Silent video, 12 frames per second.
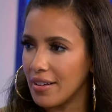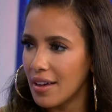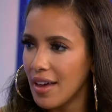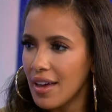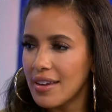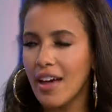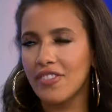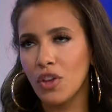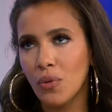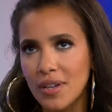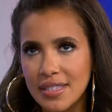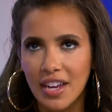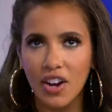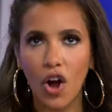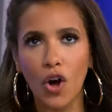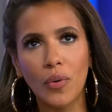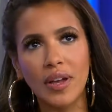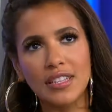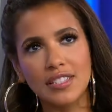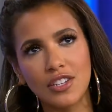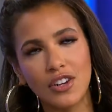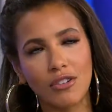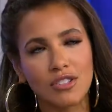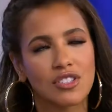Yes. Not the ones that are always, you
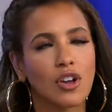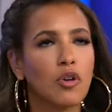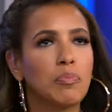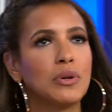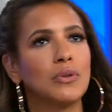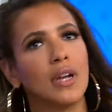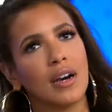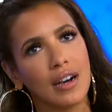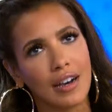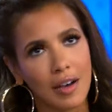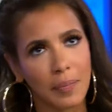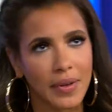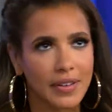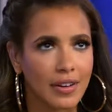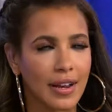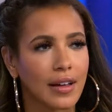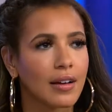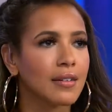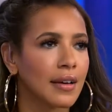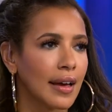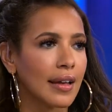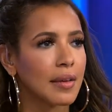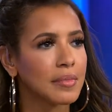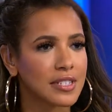know, so booed up and you're like,
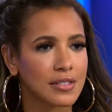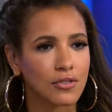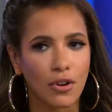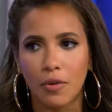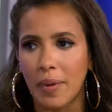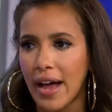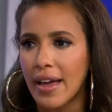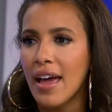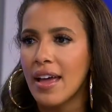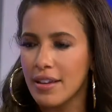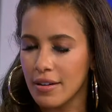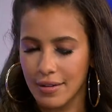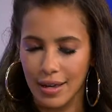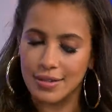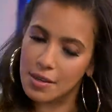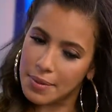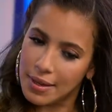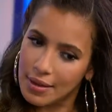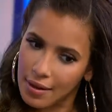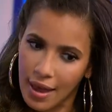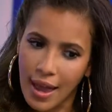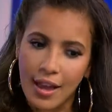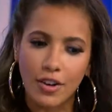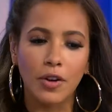okay, let me yes. scroll by. You know, not to be a
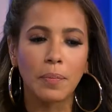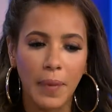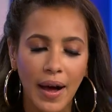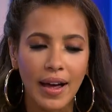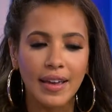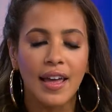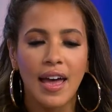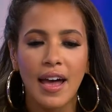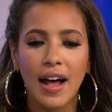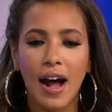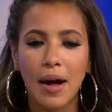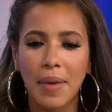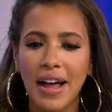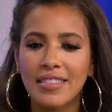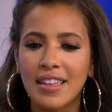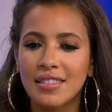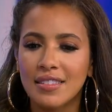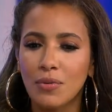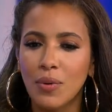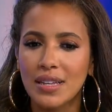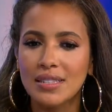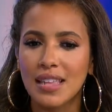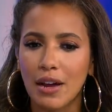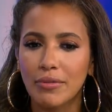hater, but um, I think the
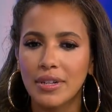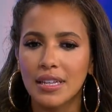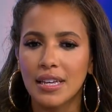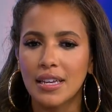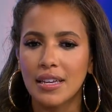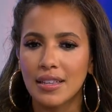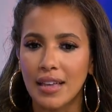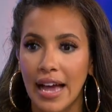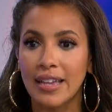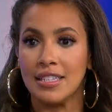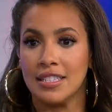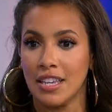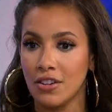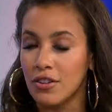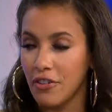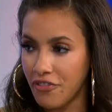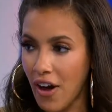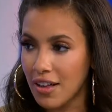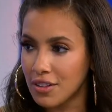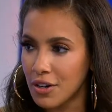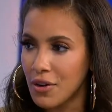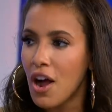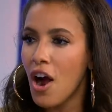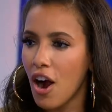ones that really I continue to
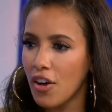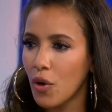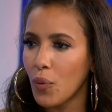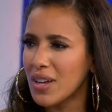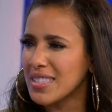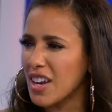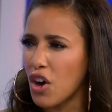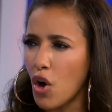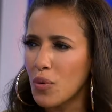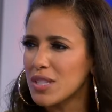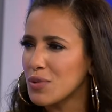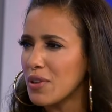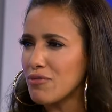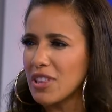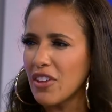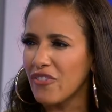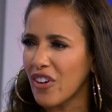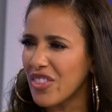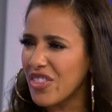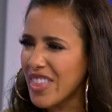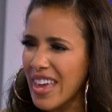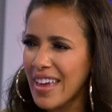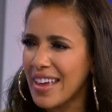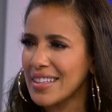follow are the ones that are always doing really fun
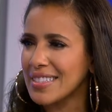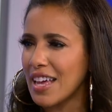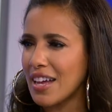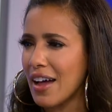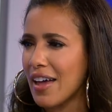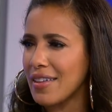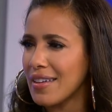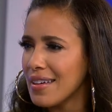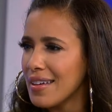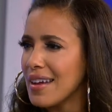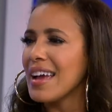things. Is that are, genuine?